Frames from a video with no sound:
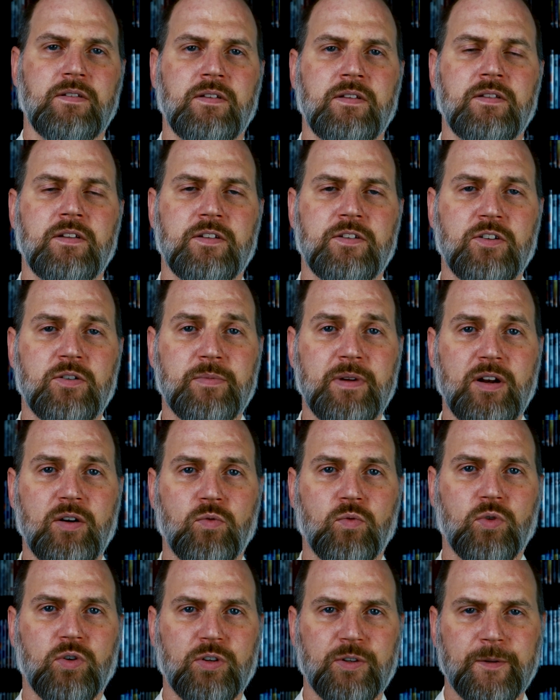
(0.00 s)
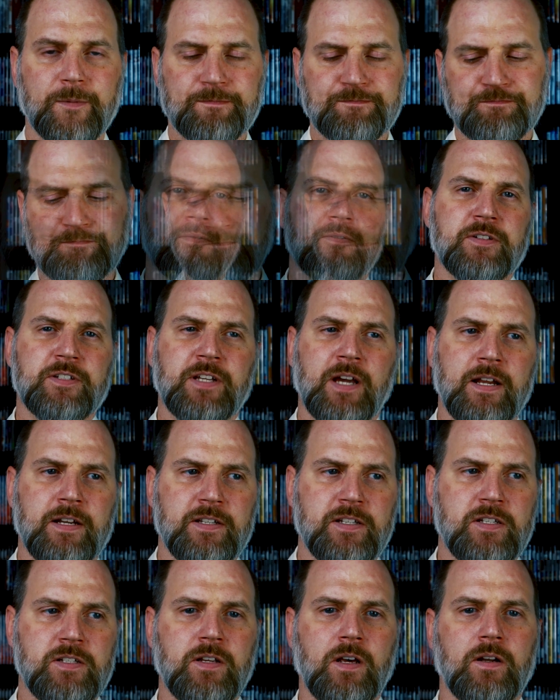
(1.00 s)
in the Terminator world. It was kind
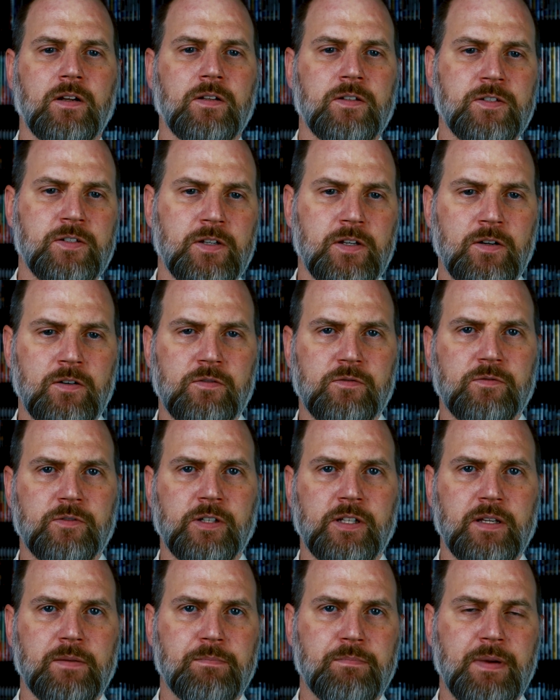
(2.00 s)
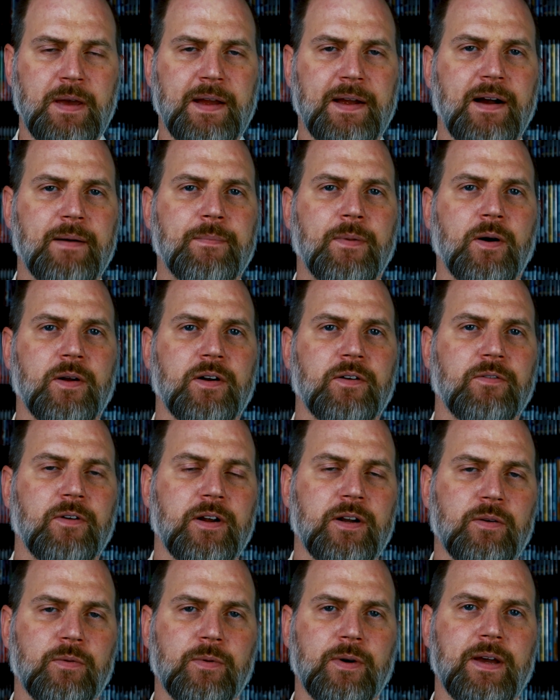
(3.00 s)
of subtle, so you don't really pick up on it
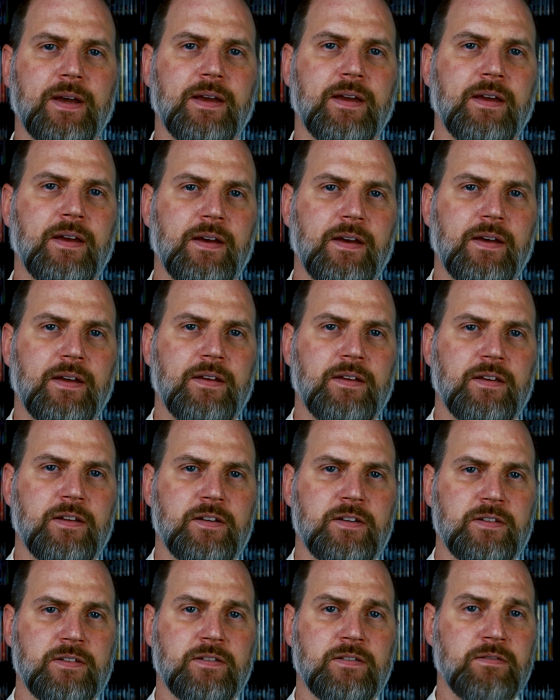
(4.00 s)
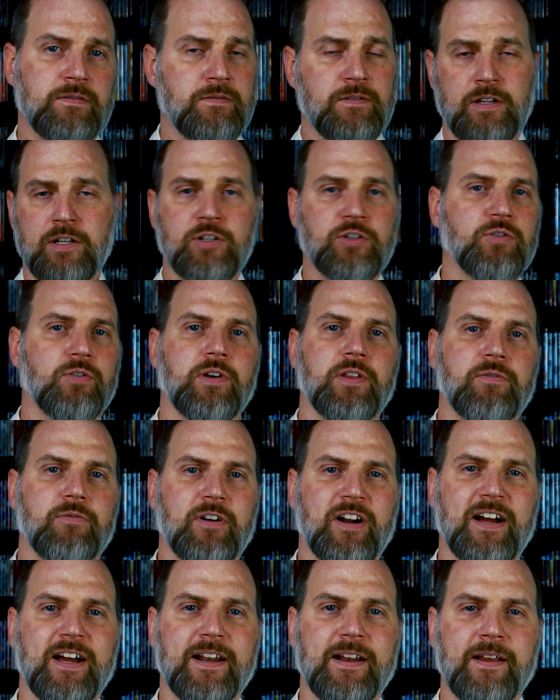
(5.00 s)
right away. You just enjoy the
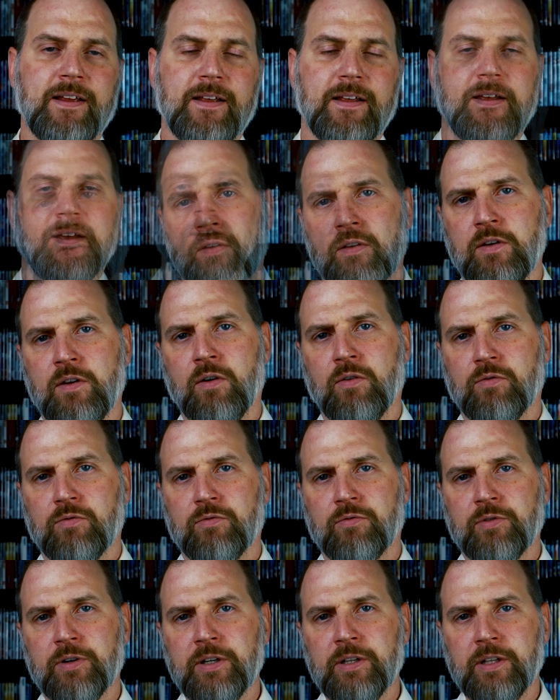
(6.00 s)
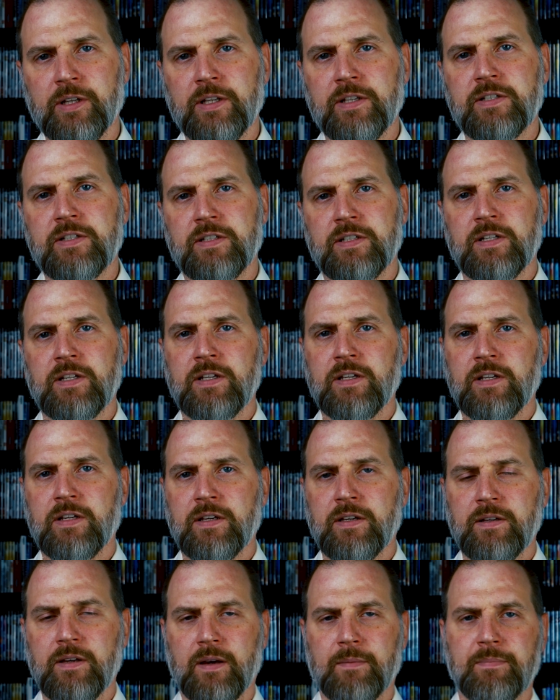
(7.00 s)
ride. You don't really
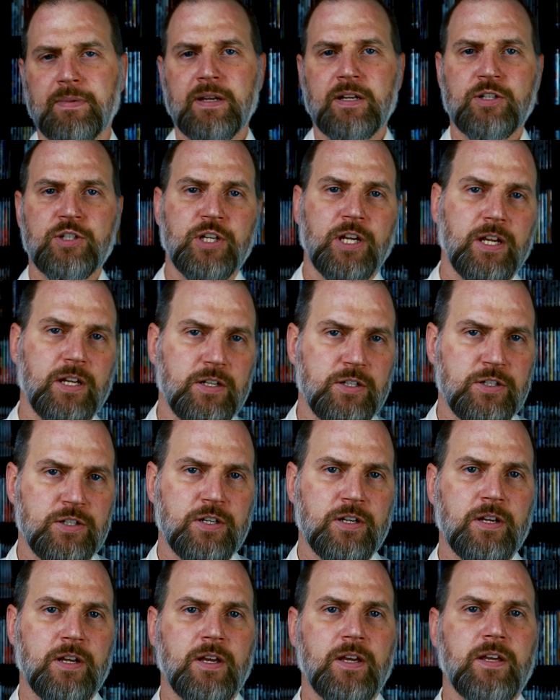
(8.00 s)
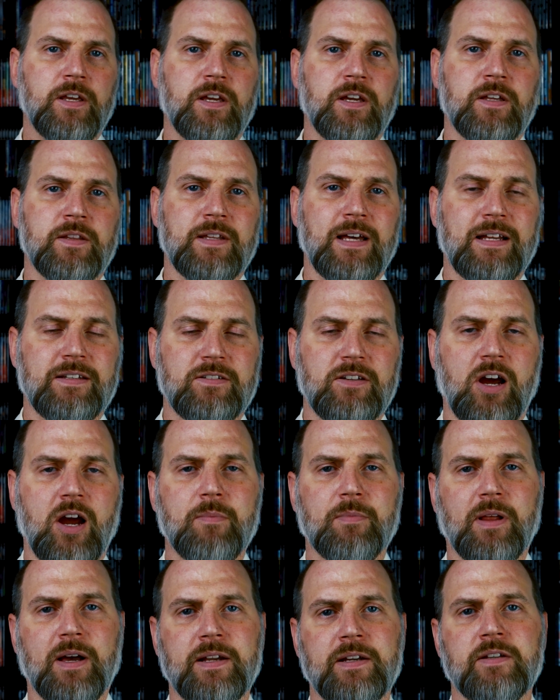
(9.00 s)
see a big change in that
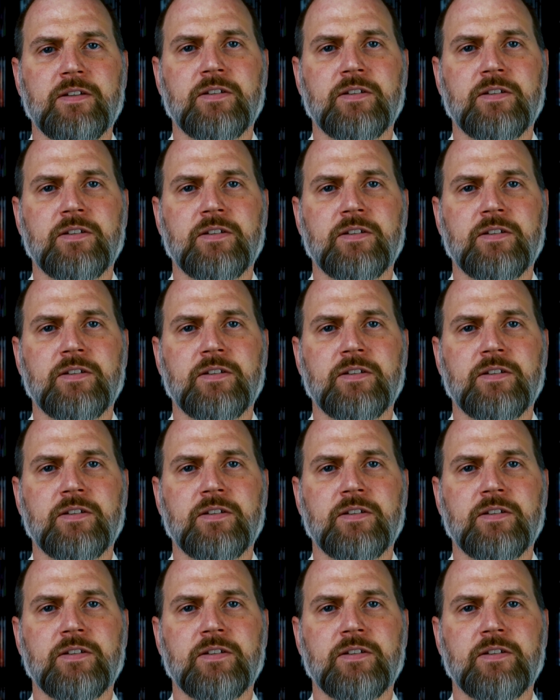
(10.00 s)
timeline